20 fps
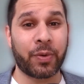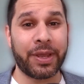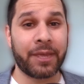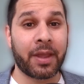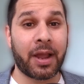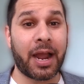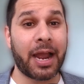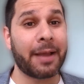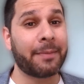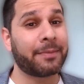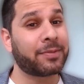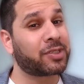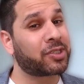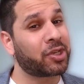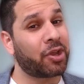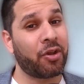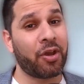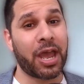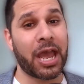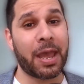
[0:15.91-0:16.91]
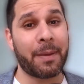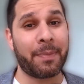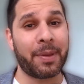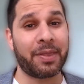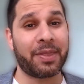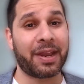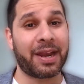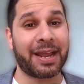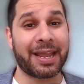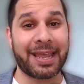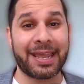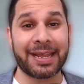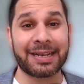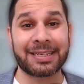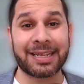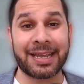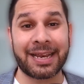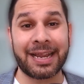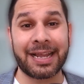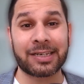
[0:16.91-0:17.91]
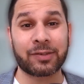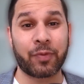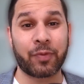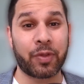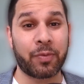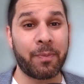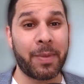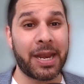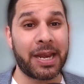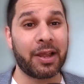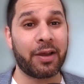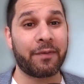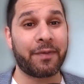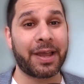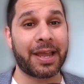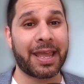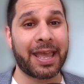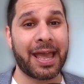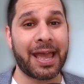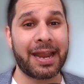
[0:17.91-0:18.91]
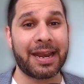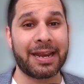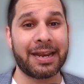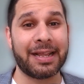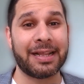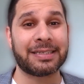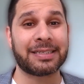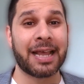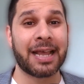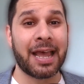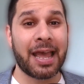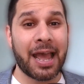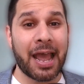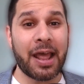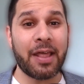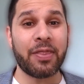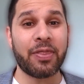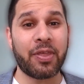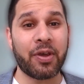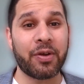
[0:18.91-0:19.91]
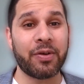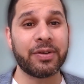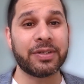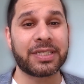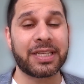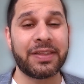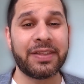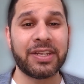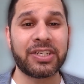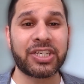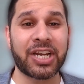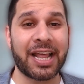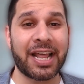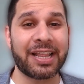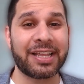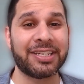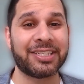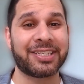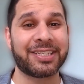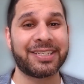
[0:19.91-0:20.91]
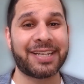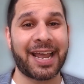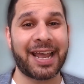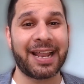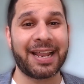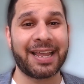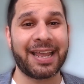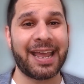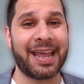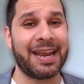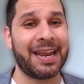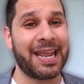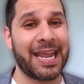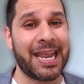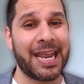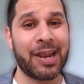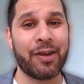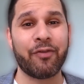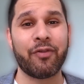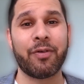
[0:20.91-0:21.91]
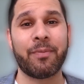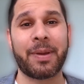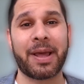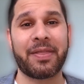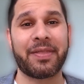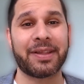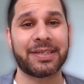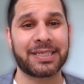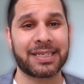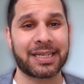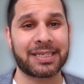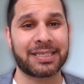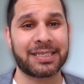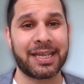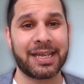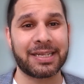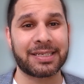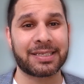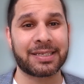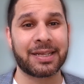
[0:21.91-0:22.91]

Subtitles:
I am so happy that I get to connect with many of our candidates and those in the challenge daily and hear about the success.